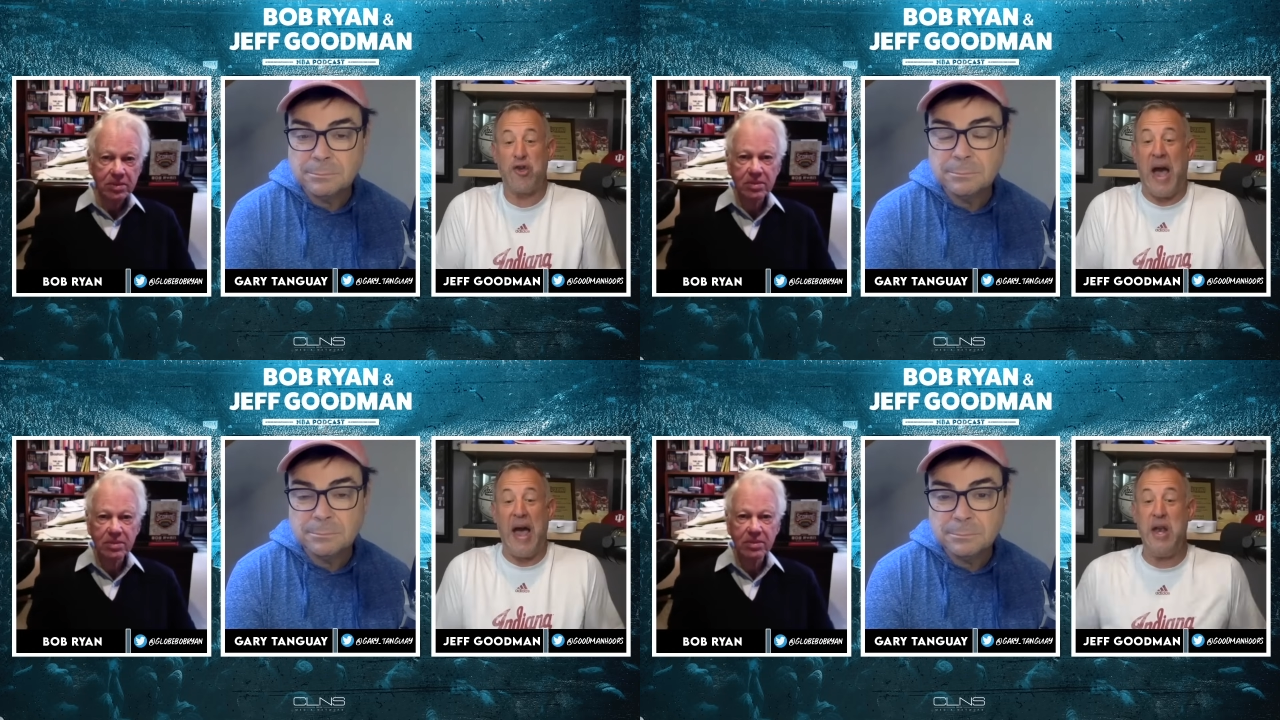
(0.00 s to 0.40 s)

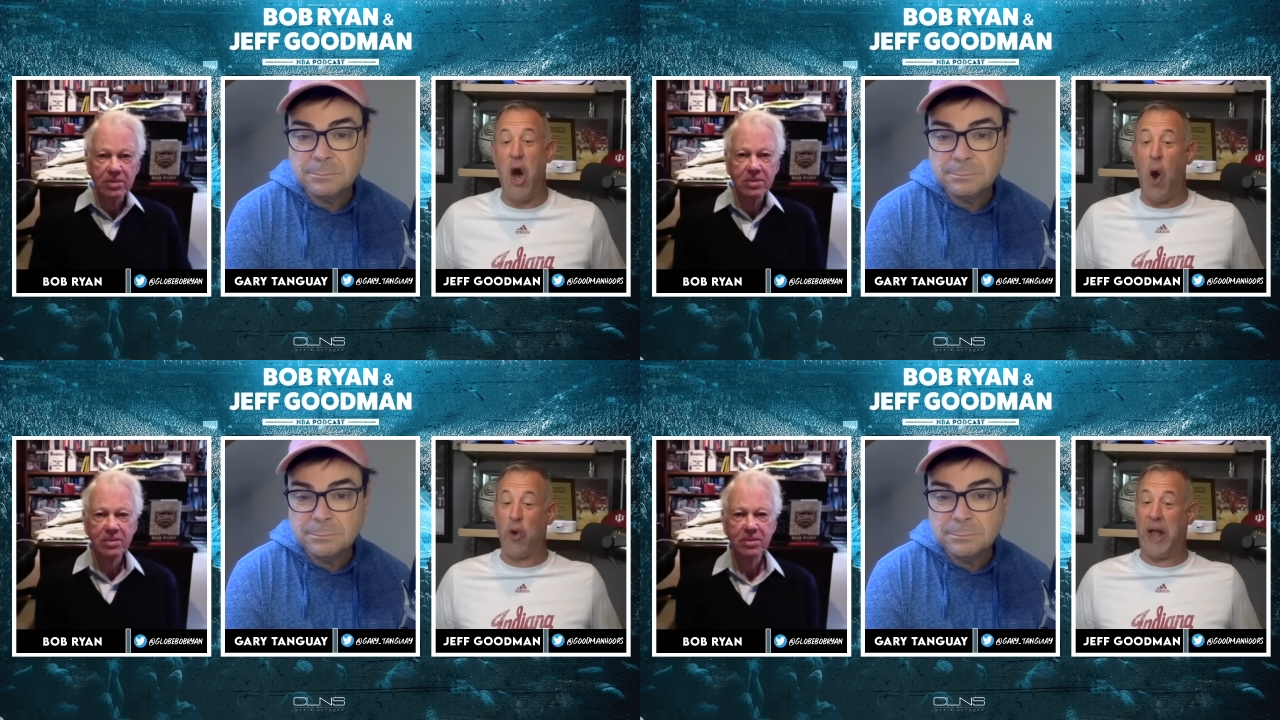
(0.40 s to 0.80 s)
Speaker 1: I
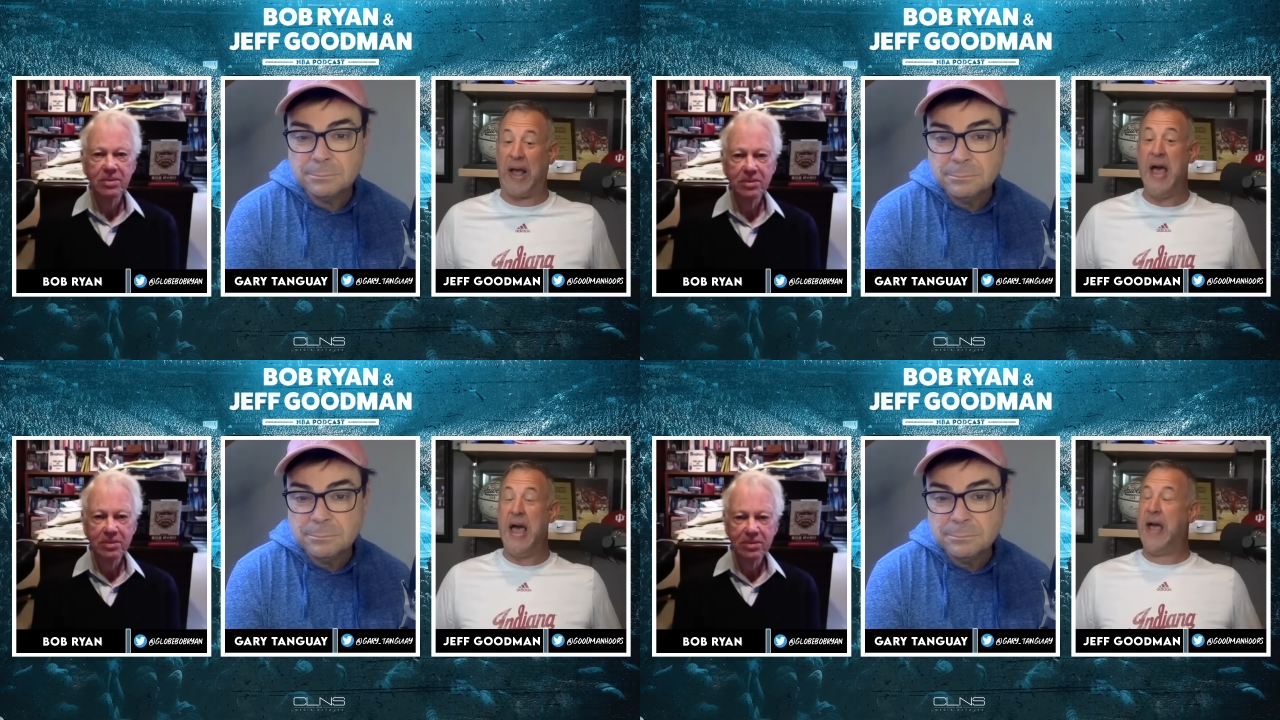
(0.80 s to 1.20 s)
know, like,
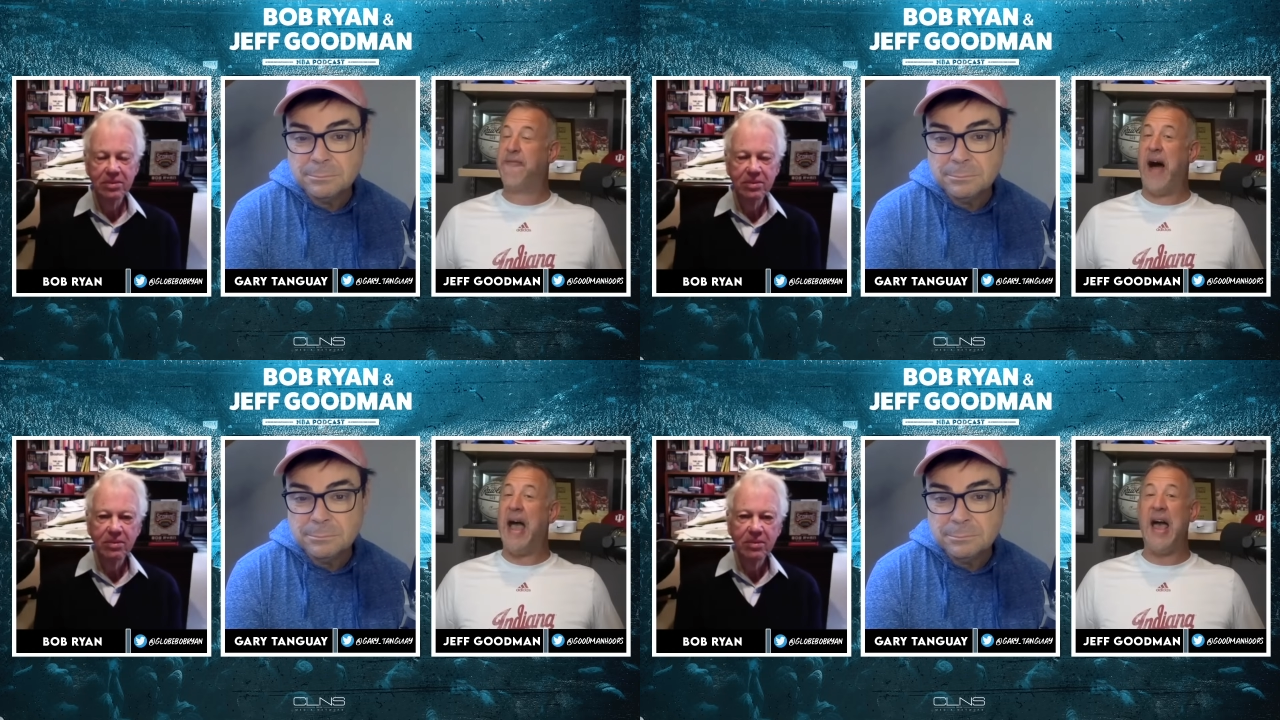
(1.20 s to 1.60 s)
if
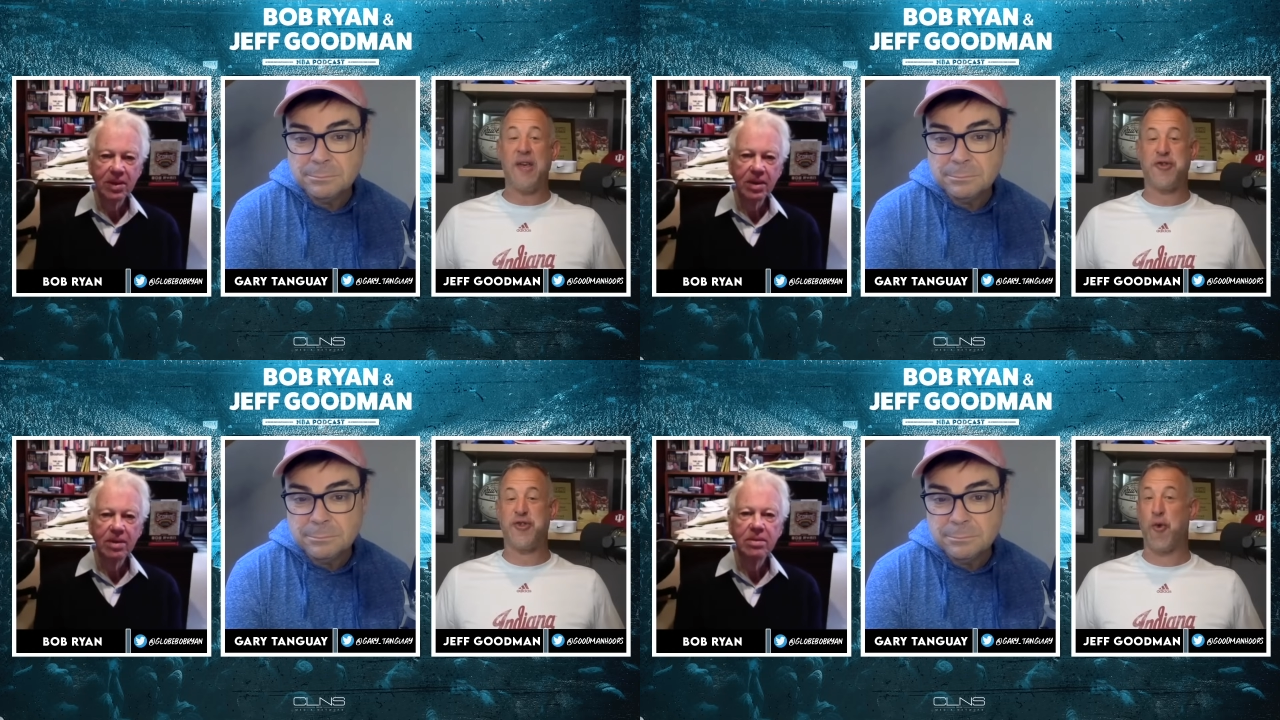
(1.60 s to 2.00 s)
I
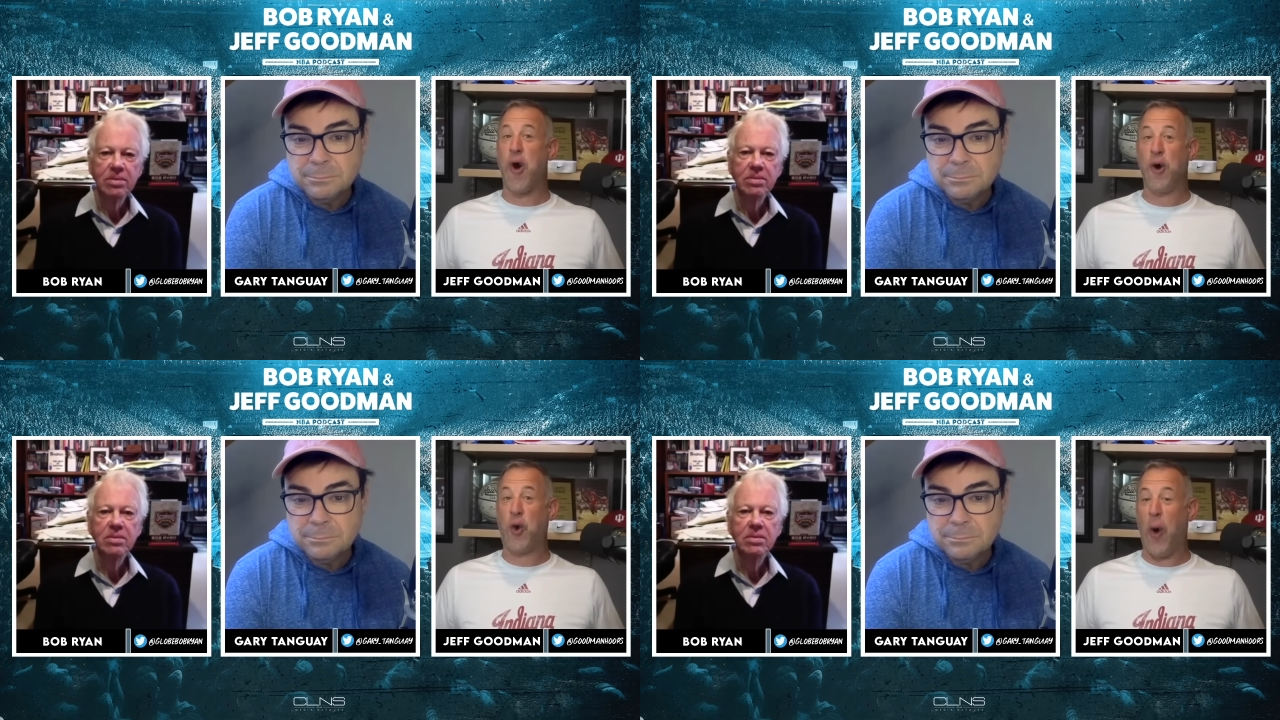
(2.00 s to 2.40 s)
ask the
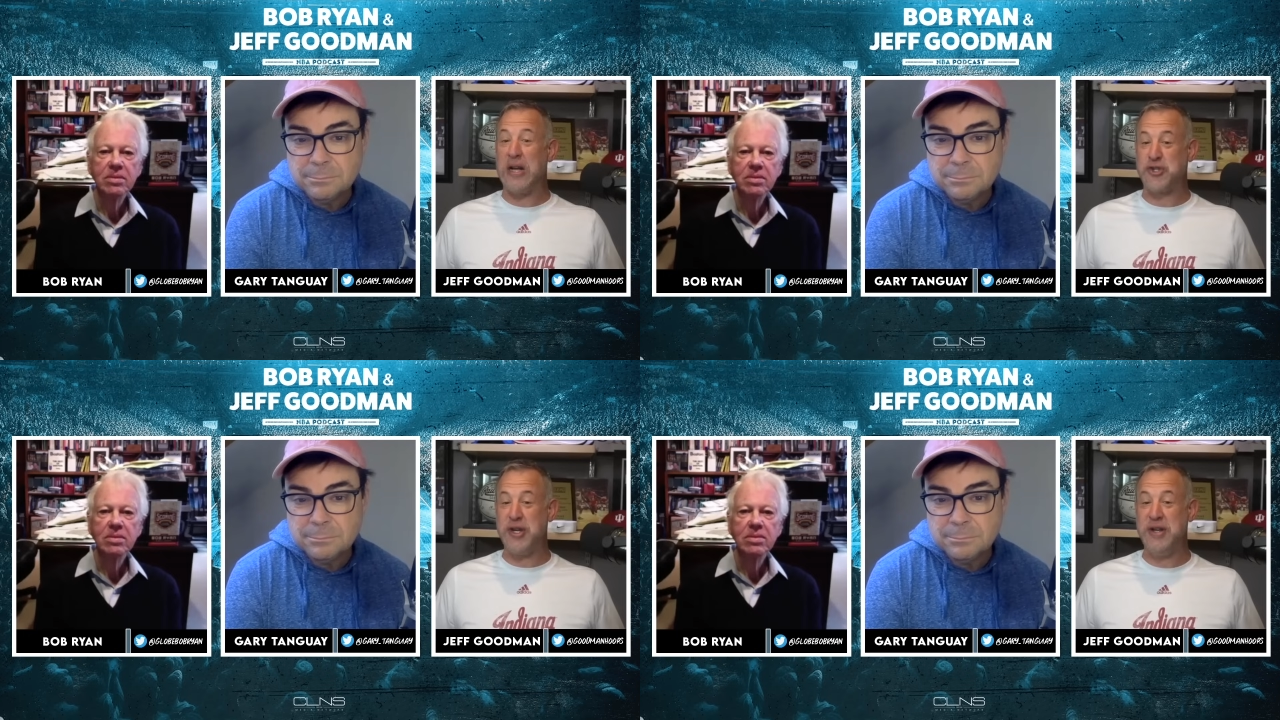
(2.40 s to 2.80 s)
wrong
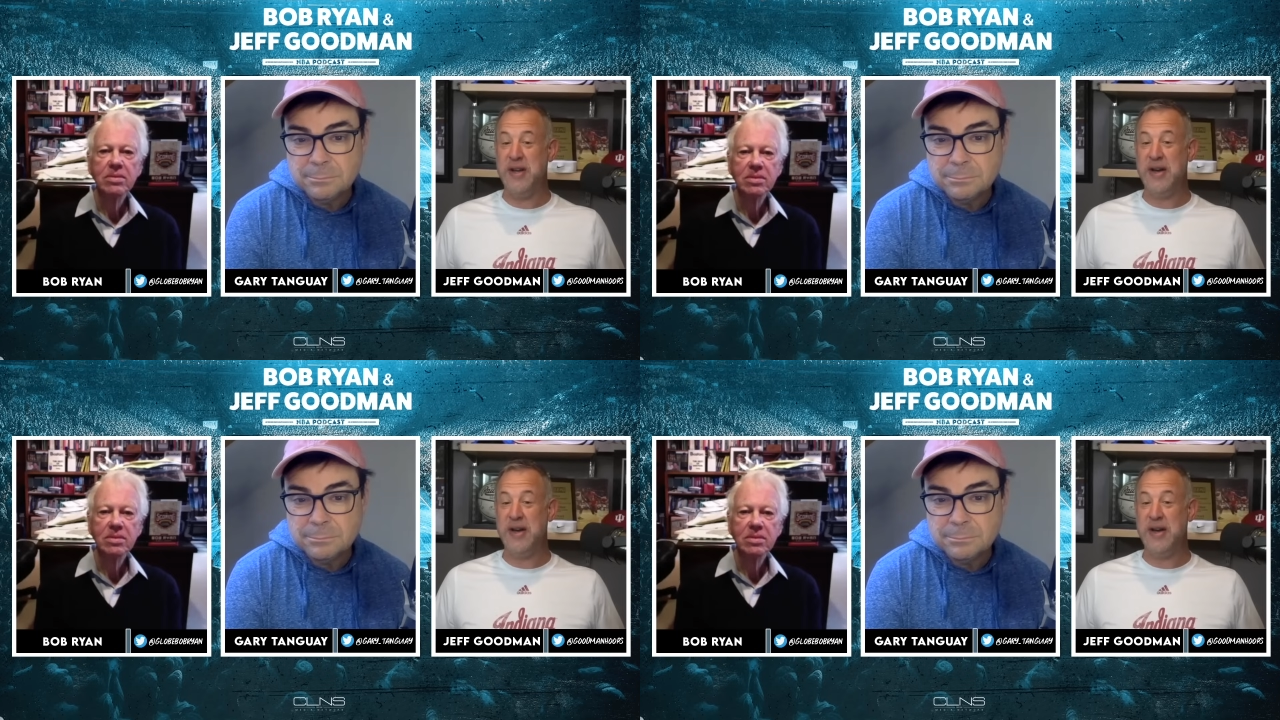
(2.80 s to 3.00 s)
question,